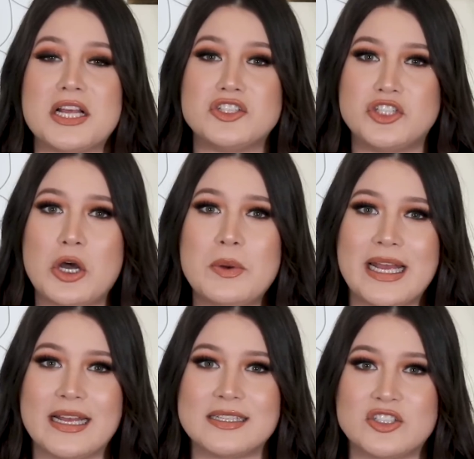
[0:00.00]
then
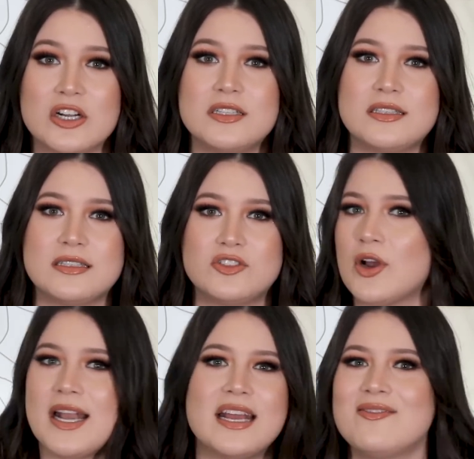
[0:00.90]
Joey starts
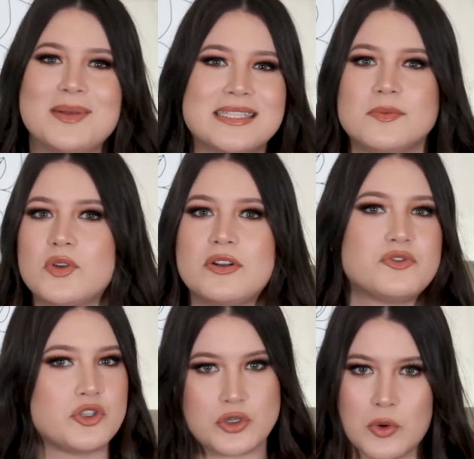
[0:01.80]
trying to give me some sort of
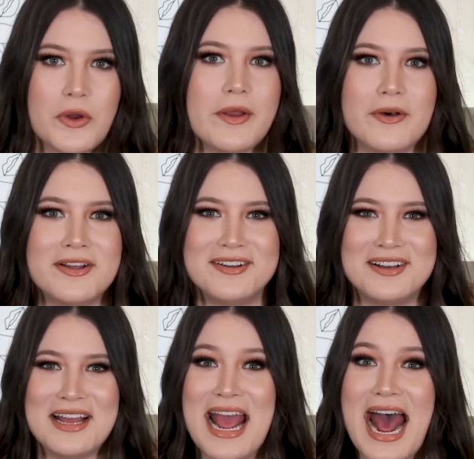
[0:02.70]
tutorial.
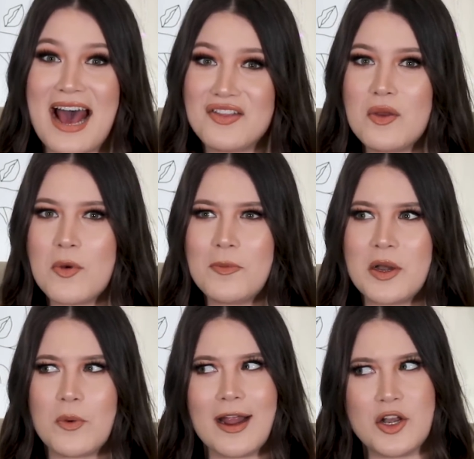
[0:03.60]
At the
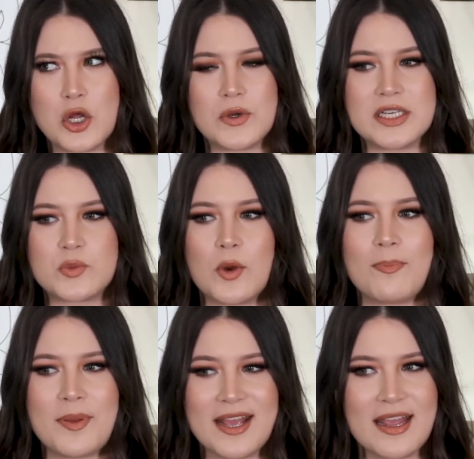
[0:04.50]
moment where I notice we're
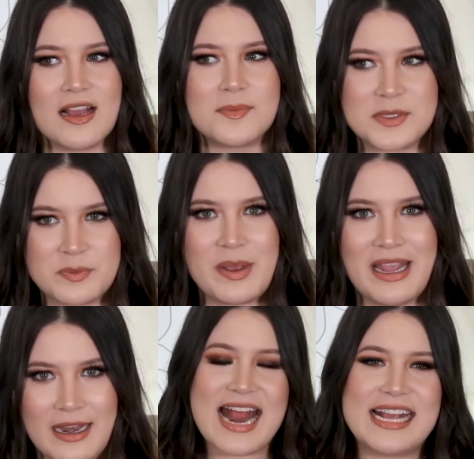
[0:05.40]
picking up
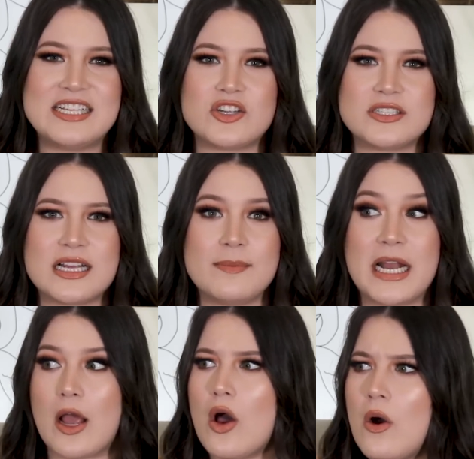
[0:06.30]
speed, and he starts telling me
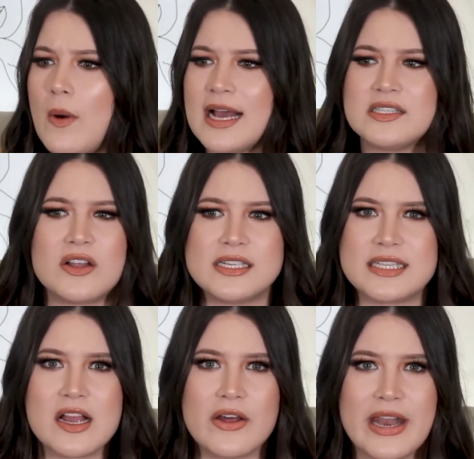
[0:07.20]
like, oh, I saw this
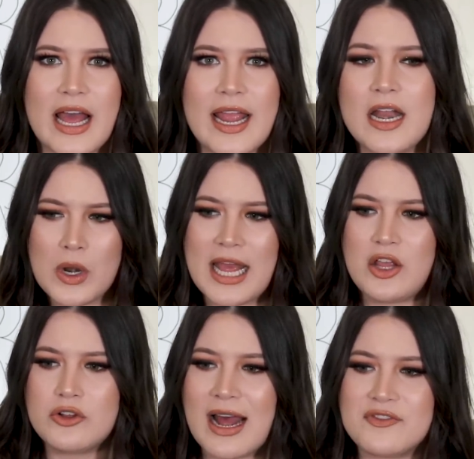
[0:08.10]
thing online where like
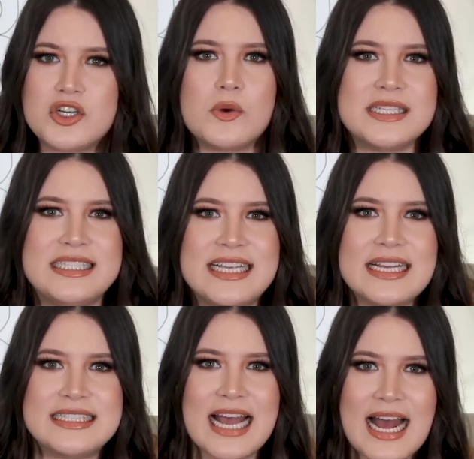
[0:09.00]
you have to go in
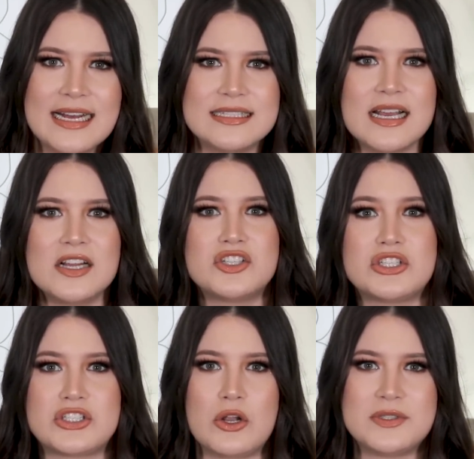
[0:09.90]
zigzags to
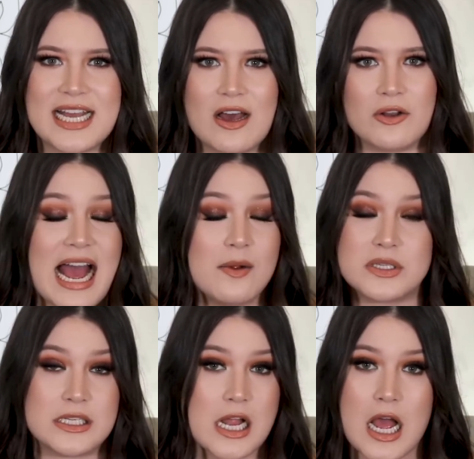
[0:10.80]
slow down. I
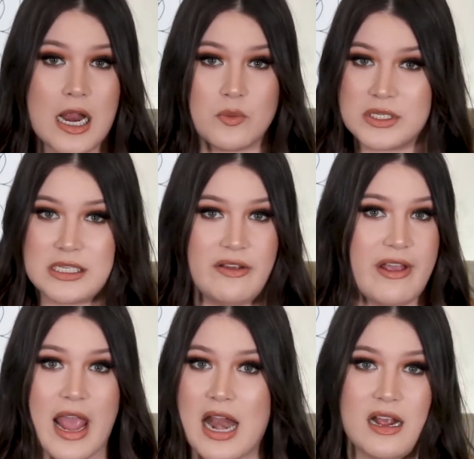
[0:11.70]
was not
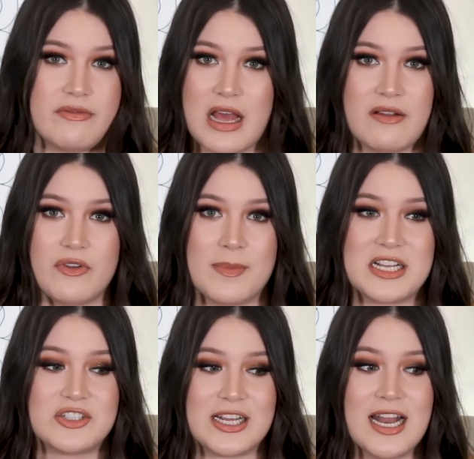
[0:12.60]
receiving any of that
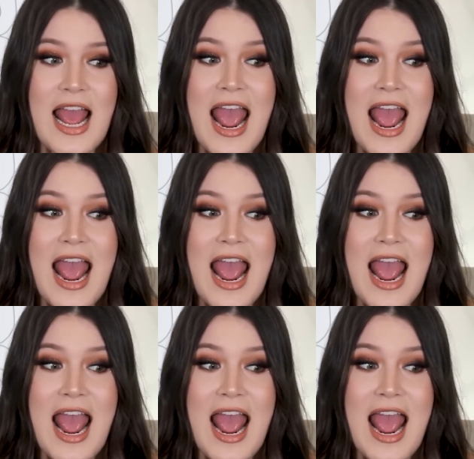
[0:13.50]
information,